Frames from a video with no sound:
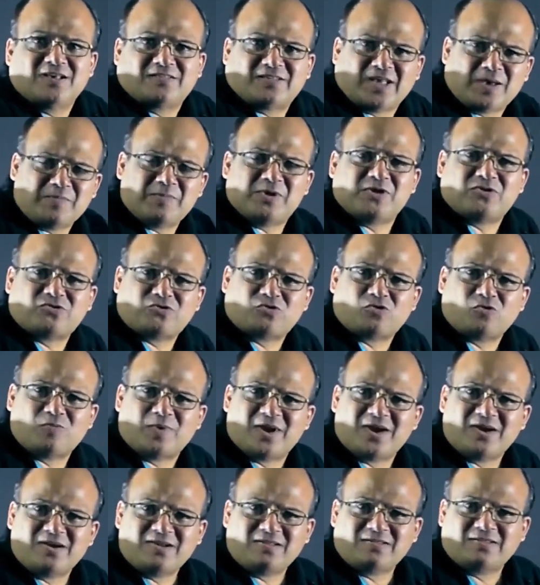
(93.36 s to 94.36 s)
Some
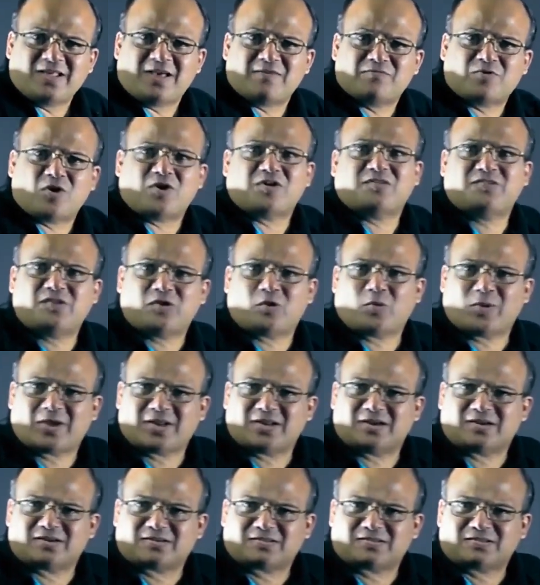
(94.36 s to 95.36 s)
instruments have got zero
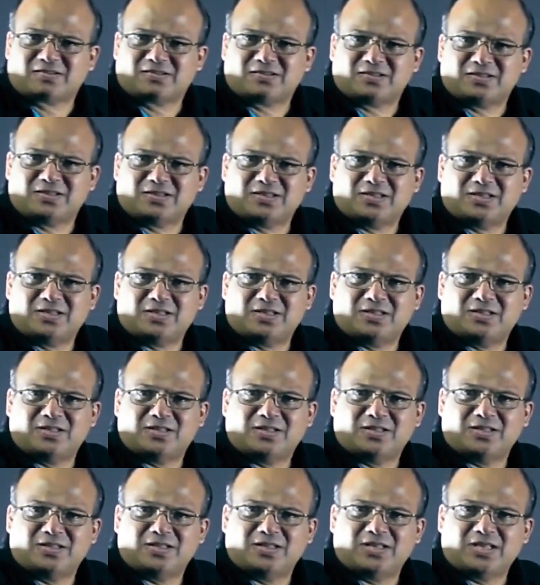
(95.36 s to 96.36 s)
errors.
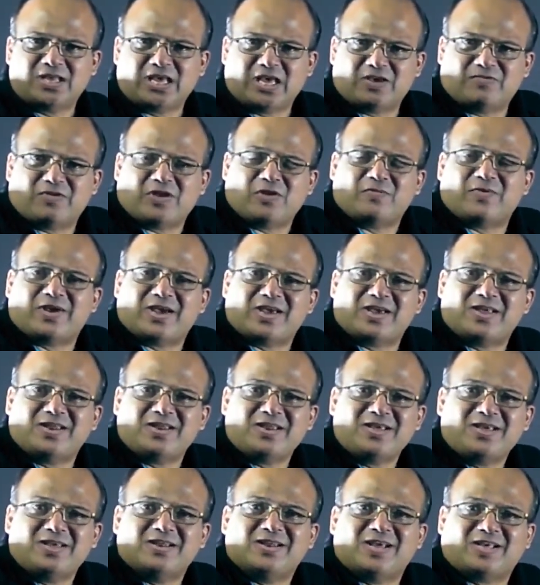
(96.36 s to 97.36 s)
Even
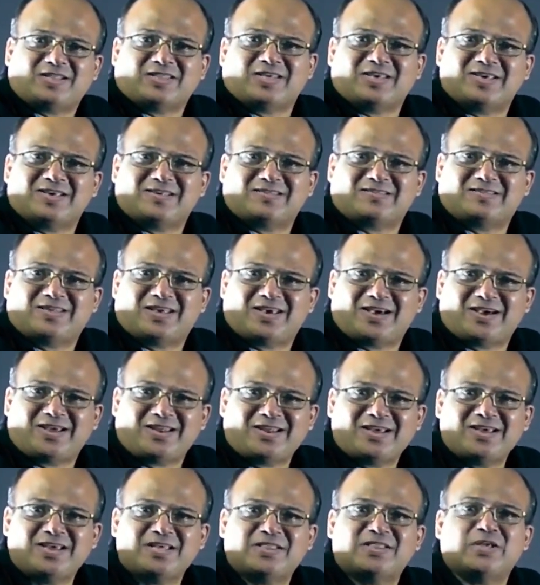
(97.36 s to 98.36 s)
when nothing is
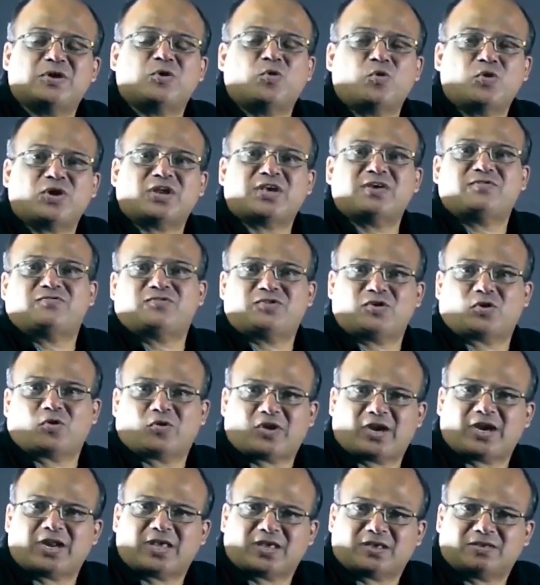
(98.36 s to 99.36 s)
there, they don't give
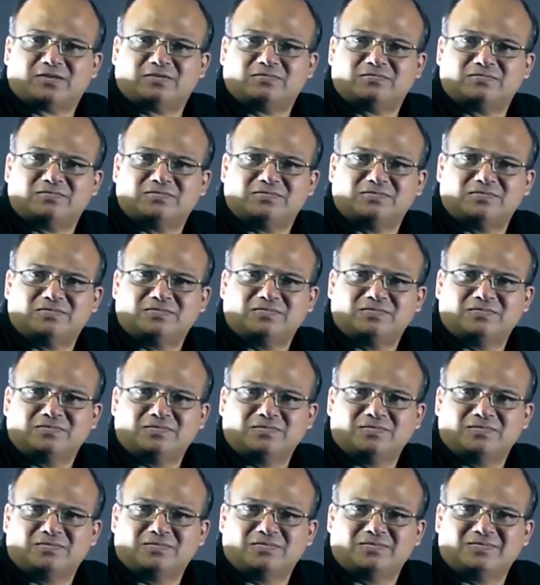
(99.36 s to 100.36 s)
zero reading.
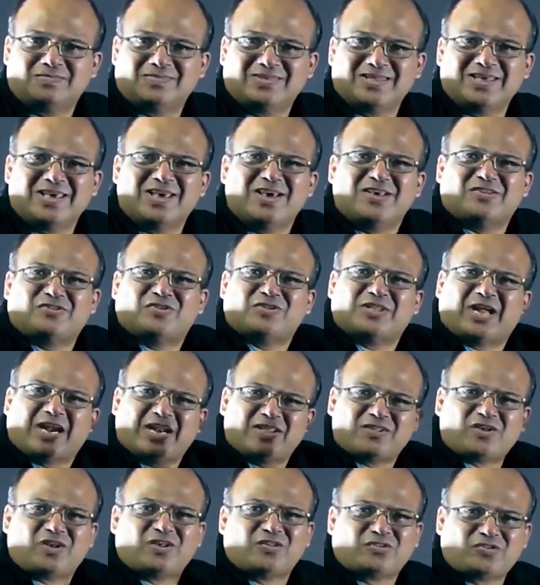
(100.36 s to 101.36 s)
So
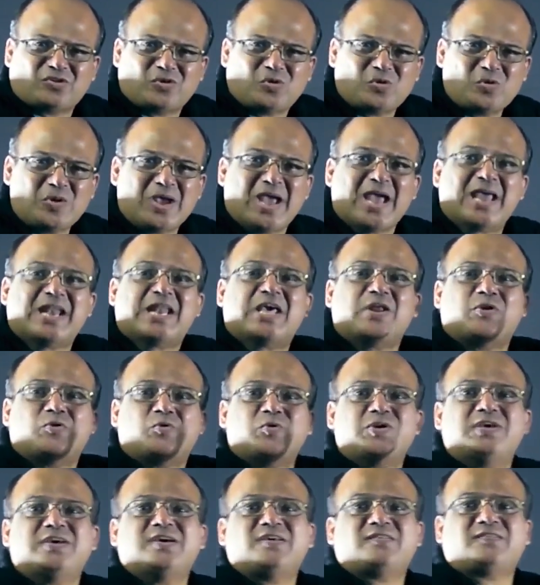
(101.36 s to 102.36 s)
that is also an
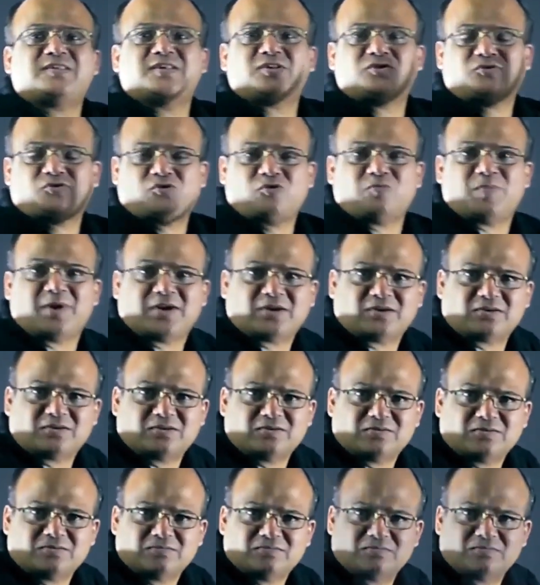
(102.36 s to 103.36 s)
erroneous instrument.